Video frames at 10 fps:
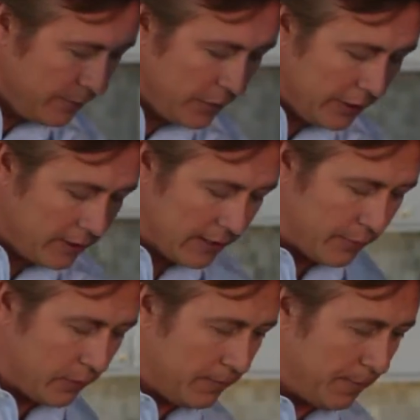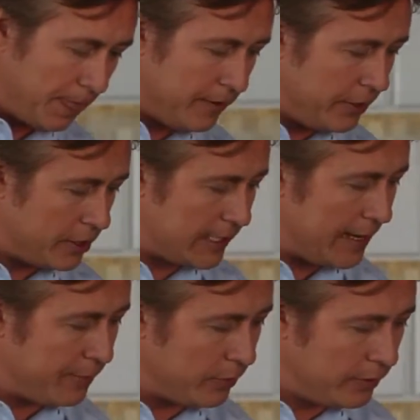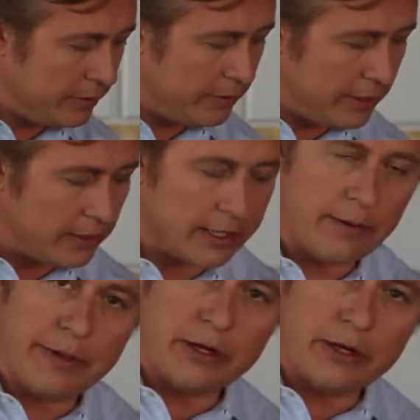pretty simple. The staple is going to